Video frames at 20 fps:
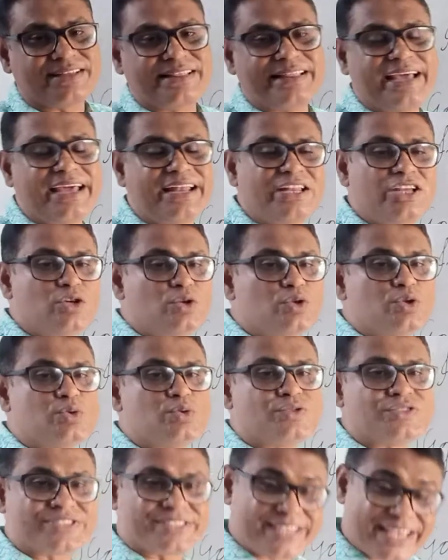then you should
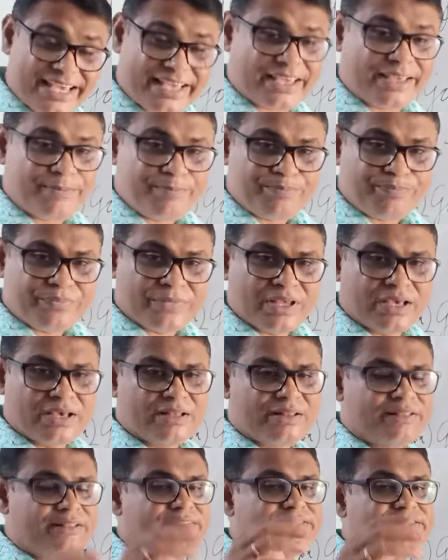say
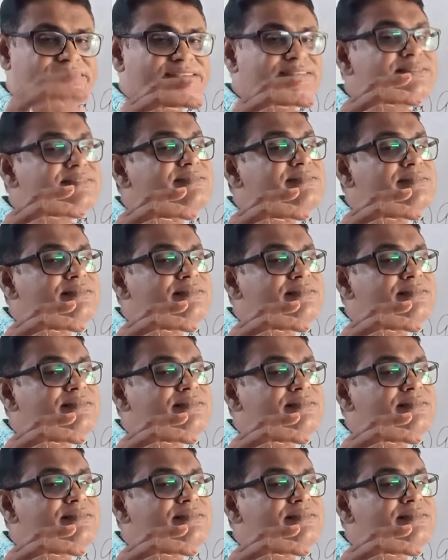this is